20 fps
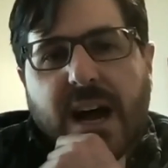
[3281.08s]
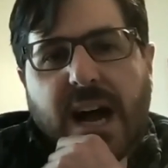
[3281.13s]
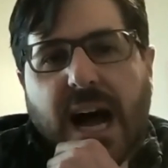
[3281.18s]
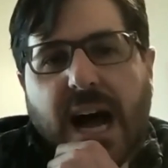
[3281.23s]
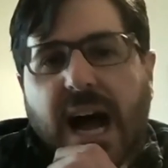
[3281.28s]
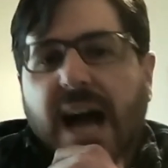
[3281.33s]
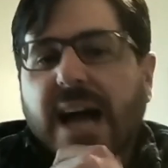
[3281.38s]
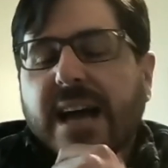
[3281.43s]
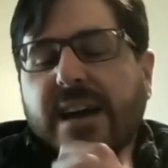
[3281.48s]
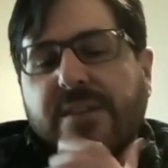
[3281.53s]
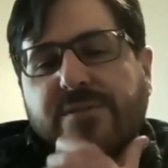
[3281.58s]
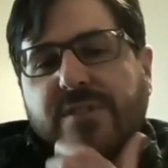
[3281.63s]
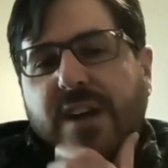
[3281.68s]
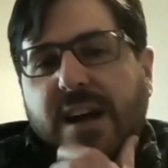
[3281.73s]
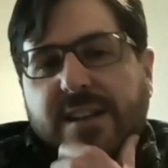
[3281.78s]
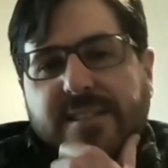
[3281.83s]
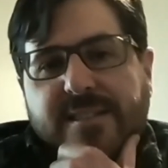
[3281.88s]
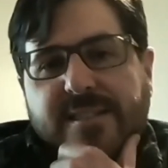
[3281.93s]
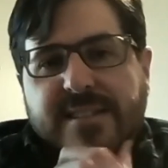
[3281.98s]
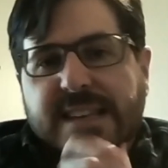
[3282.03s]
I have
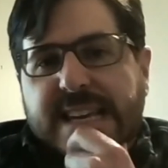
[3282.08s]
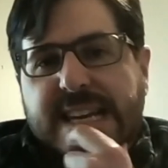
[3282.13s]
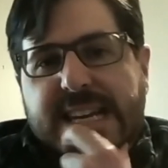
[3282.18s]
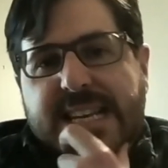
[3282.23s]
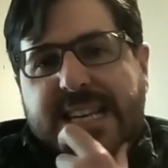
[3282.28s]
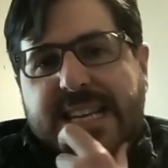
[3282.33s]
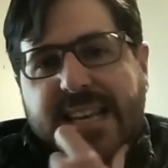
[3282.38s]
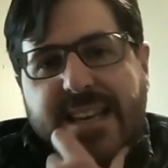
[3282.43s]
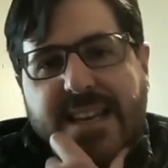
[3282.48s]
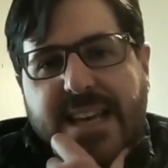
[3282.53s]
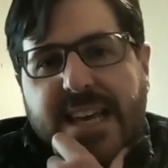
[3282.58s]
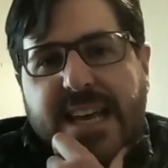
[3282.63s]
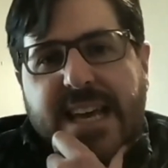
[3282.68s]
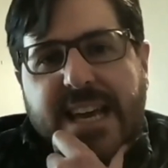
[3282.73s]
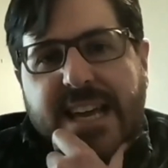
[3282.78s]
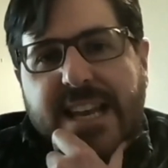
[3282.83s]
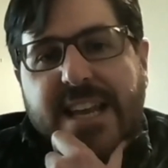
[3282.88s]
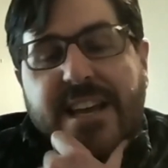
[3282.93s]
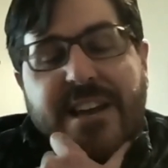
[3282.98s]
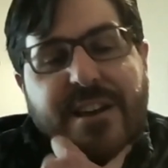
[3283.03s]
not seen
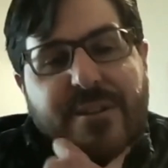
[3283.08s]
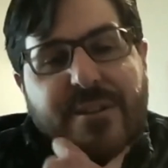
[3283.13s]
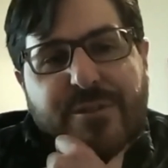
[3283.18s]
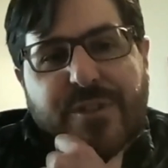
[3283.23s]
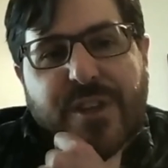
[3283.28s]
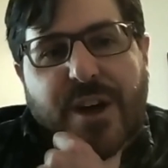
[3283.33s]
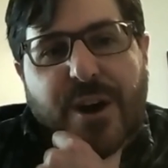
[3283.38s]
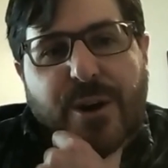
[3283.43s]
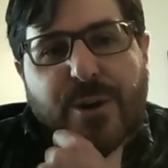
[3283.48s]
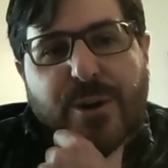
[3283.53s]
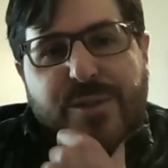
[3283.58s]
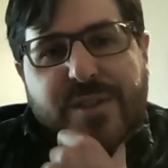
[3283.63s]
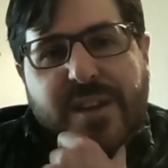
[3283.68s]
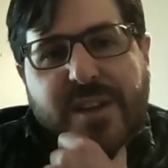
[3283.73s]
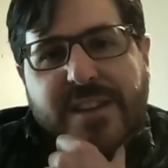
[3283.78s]
any of those.